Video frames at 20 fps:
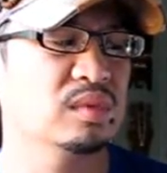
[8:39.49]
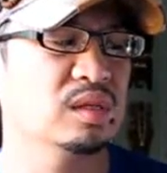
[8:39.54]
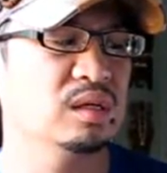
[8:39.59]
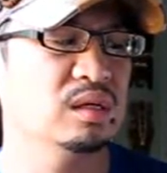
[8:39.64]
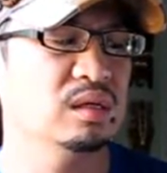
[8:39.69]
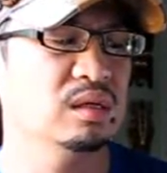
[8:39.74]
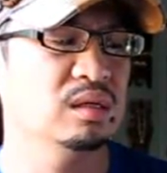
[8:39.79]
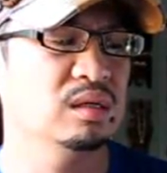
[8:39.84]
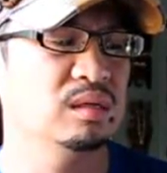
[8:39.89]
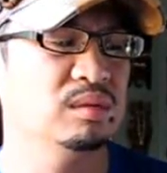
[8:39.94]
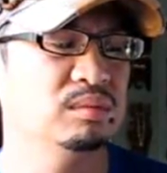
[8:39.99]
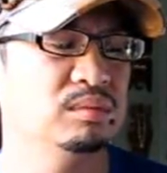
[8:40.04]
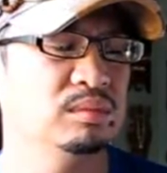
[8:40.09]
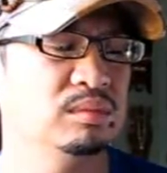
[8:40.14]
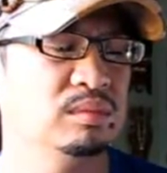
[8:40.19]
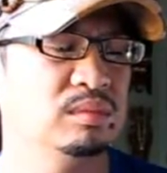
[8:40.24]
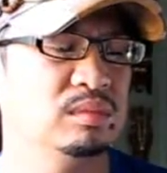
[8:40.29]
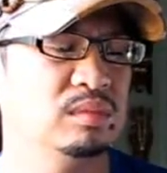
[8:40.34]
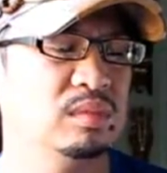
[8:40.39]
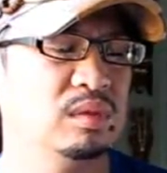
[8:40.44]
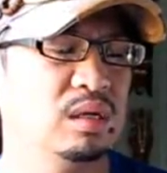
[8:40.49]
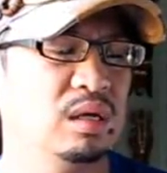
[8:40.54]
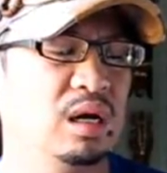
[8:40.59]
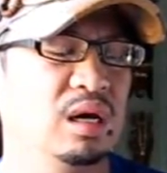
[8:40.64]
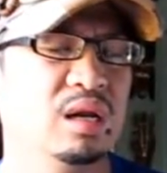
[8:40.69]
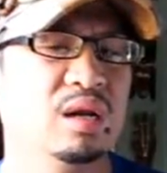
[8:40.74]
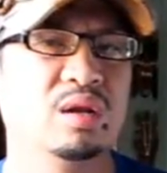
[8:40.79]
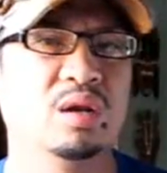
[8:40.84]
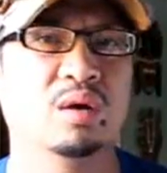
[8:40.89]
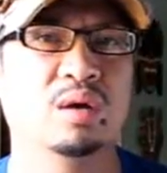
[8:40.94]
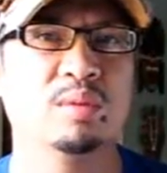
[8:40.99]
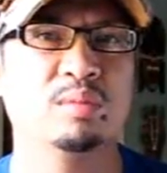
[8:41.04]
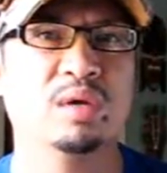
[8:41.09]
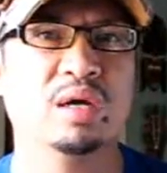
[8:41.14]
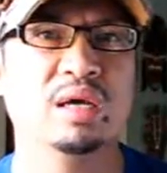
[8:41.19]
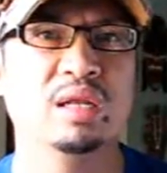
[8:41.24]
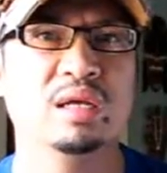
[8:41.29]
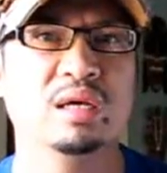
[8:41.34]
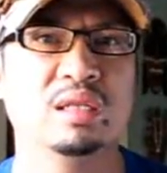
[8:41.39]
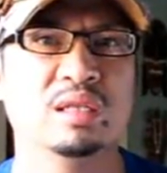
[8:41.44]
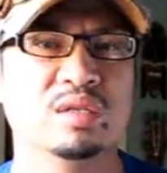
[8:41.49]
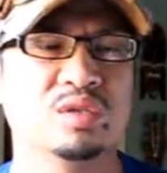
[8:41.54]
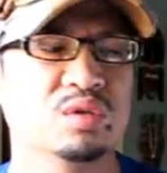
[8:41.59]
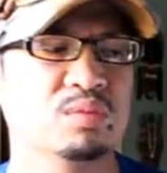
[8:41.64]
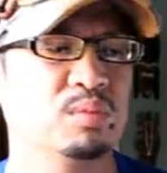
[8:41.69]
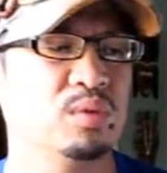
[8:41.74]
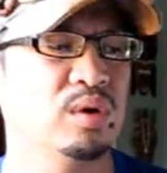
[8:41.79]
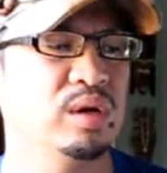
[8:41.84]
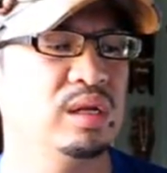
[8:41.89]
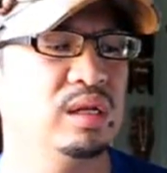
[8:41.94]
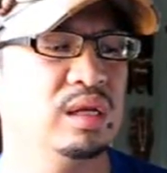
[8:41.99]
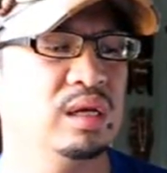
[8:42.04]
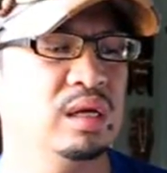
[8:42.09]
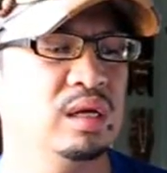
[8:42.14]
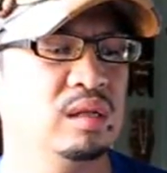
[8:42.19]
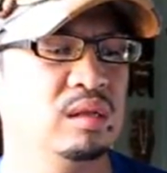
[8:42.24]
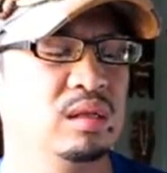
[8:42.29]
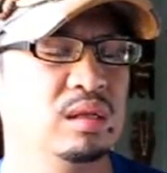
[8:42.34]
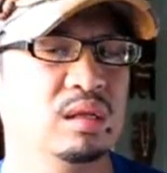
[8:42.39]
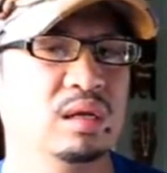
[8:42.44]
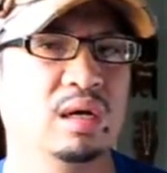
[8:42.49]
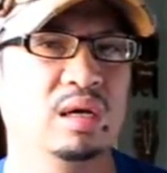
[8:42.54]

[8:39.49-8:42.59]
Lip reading: I don't know. I'm kind of disappointed.